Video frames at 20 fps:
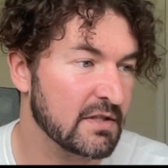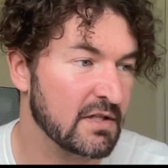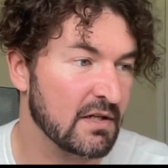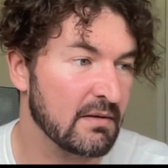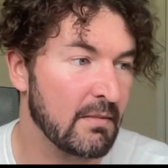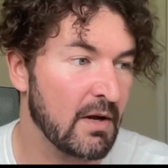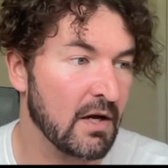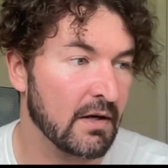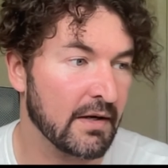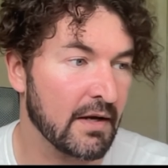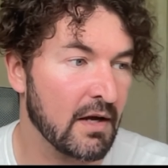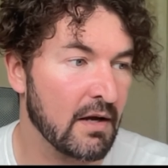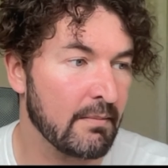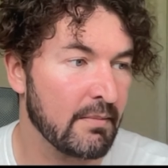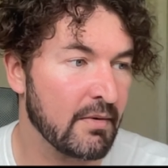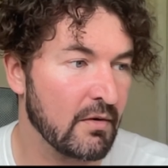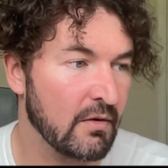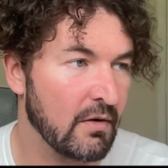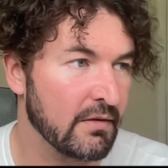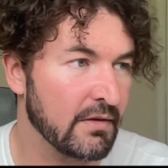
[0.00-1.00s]
going to mark it
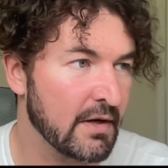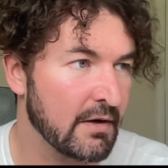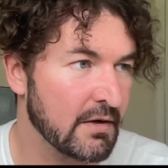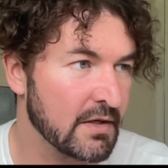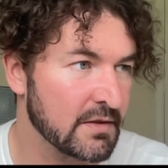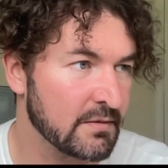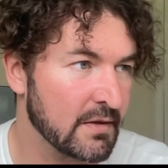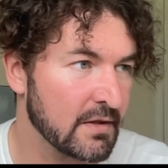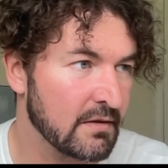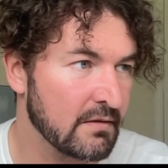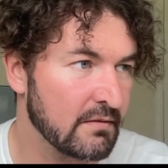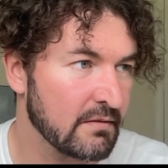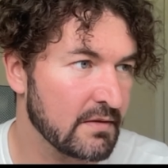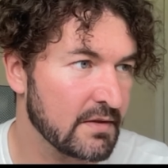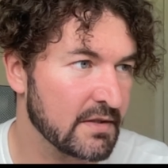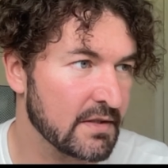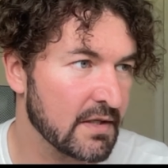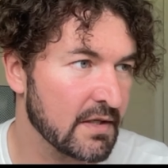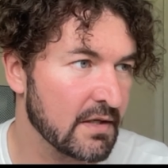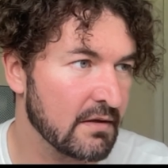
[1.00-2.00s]
up on there as well.
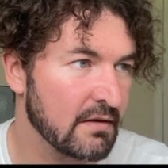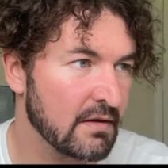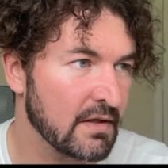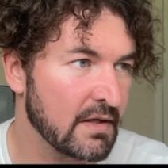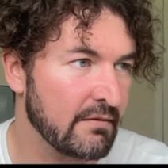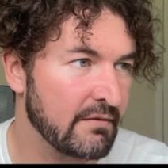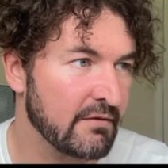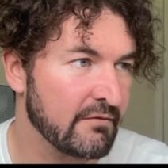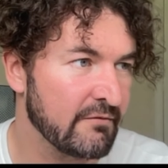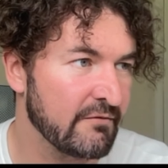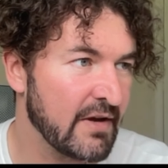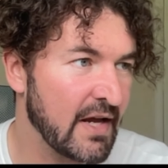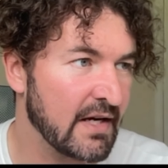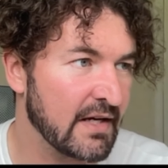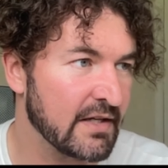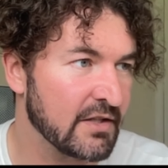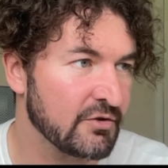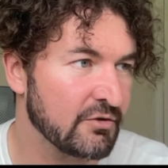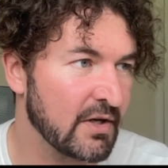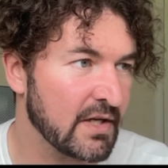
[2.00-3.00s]
So another
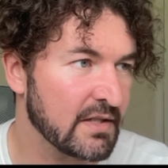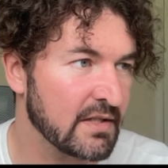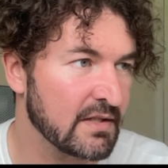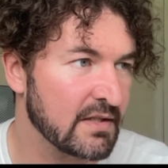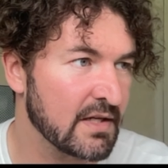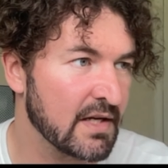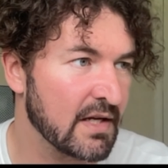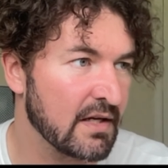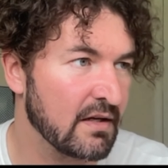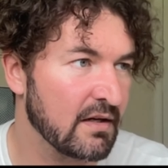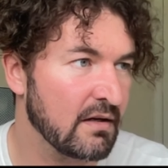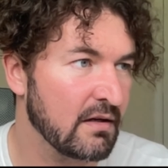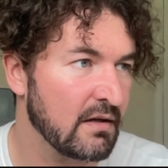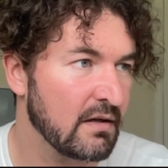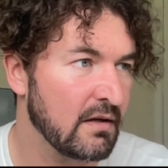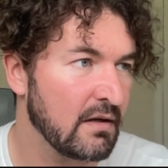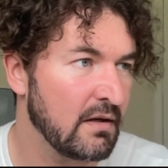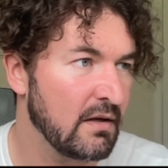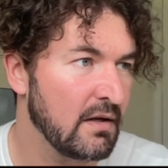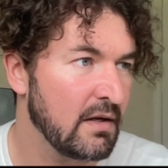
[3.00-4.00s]
valid trade to take.
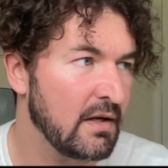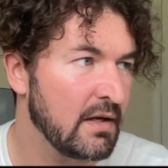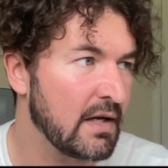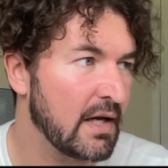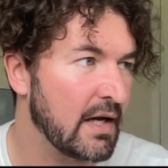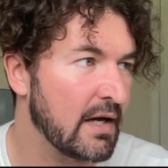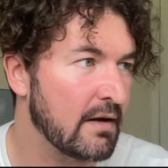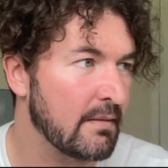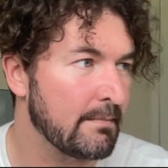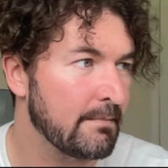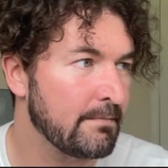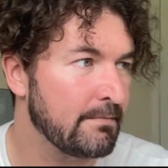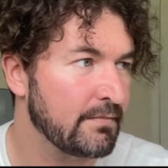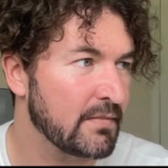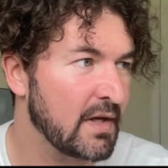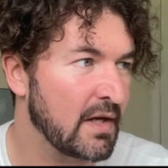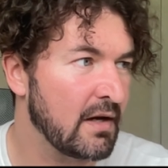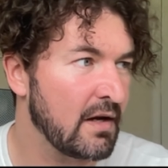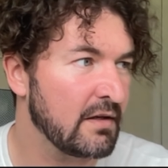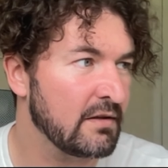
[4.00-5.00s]
And
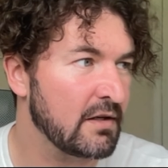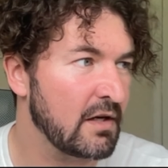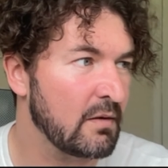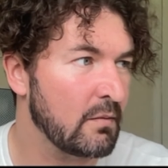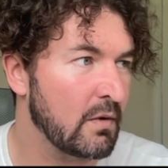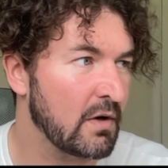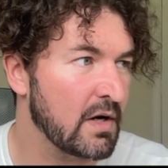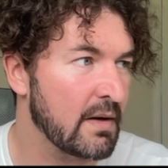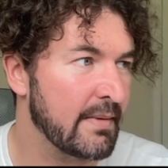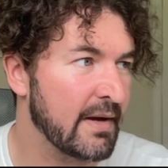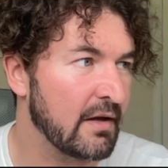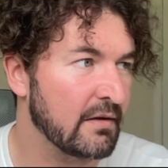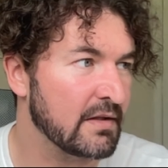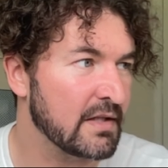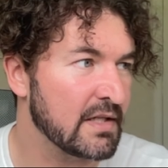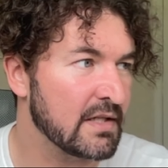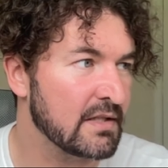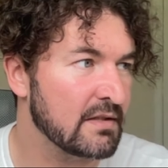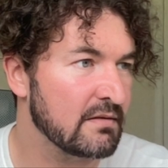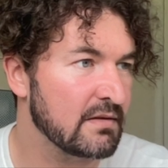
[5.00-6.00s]
don't worry about
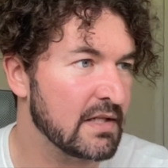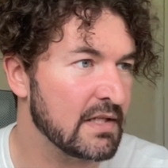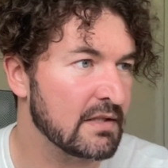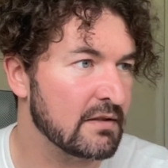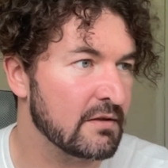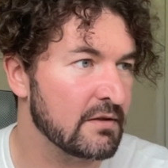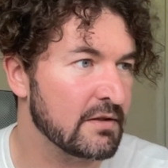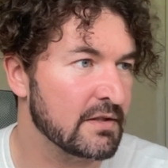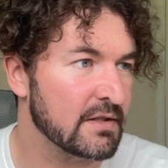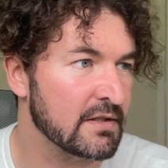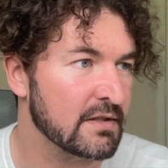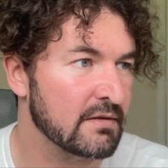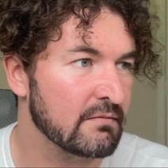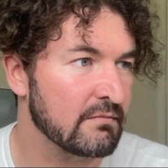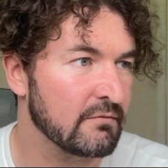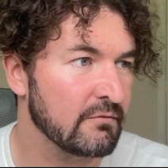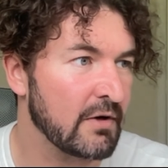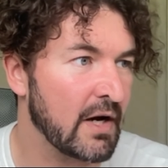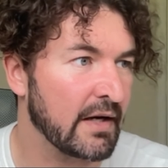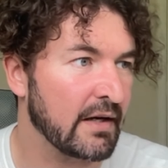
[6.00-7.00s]
these losers
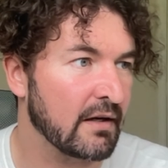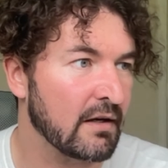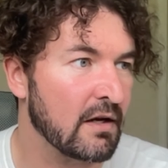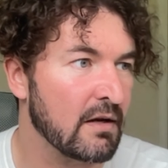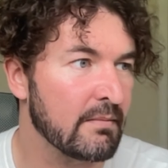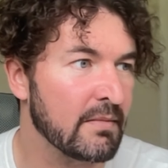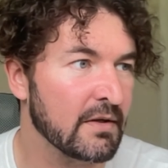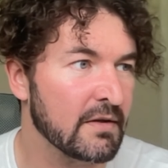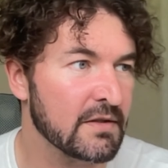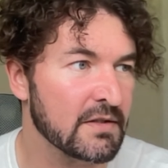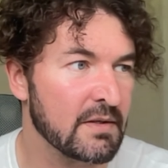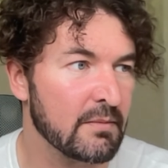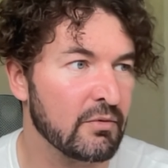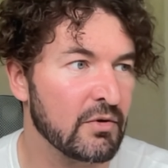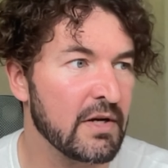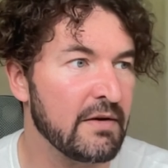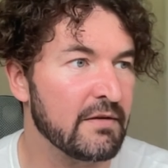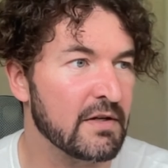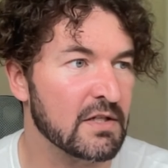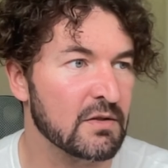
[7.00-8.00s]
racking up, because the
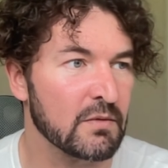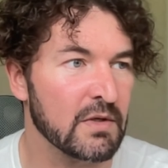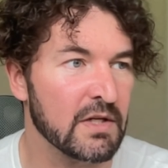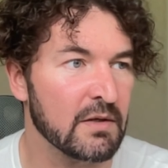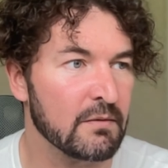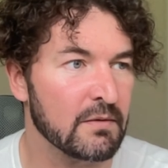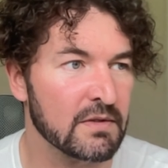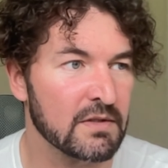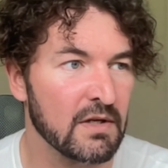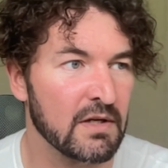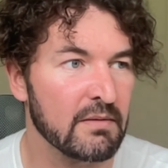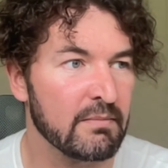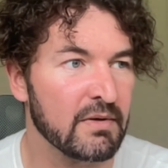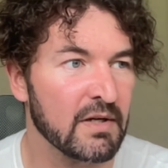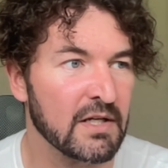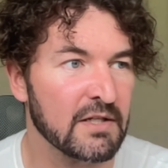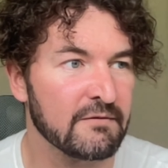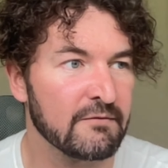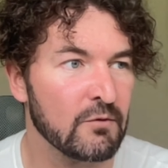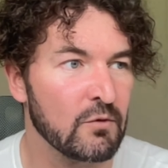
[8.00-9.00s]
previous week was like
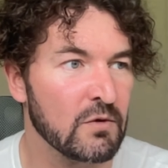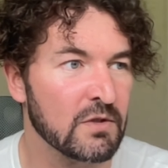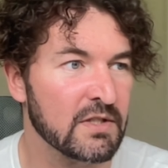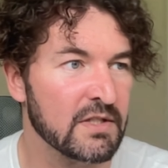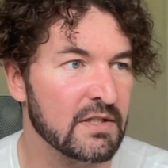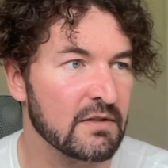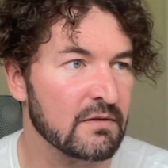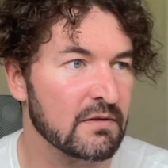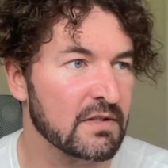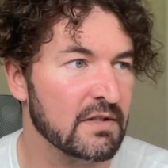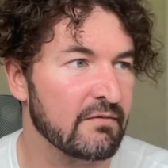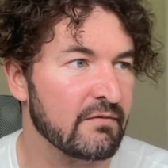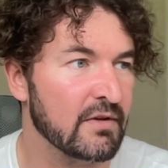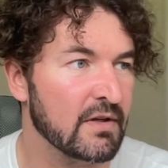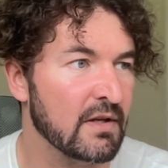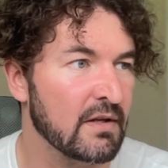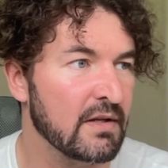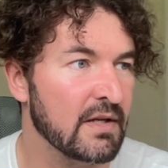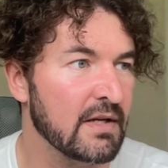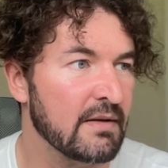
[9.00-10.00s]
plus 40 or something
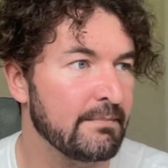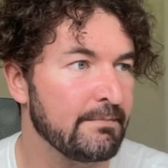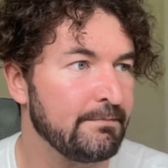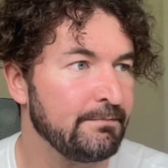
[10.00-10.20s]
like that.